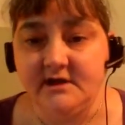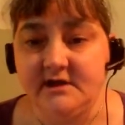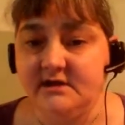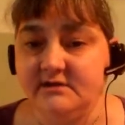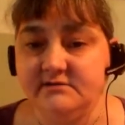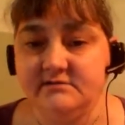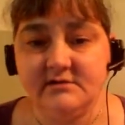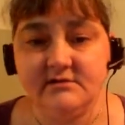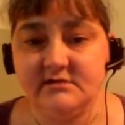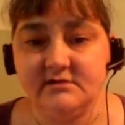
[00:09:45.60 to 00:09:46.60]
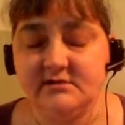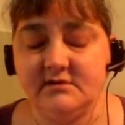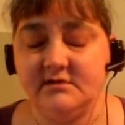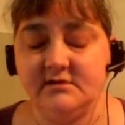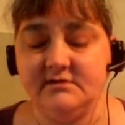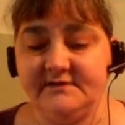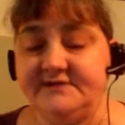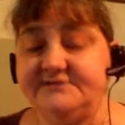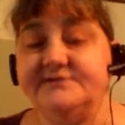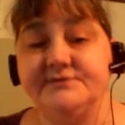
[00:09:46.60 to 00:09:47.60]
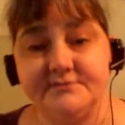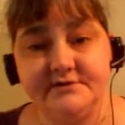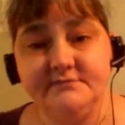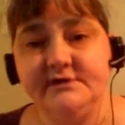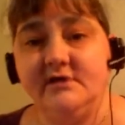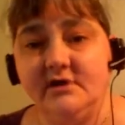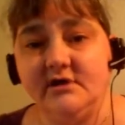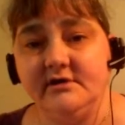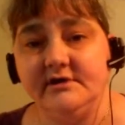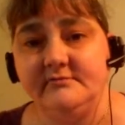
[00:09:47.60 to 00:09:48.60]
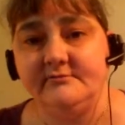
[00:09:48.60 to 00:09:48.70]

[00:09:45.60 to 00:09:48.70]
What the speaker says: And that's extremely hard.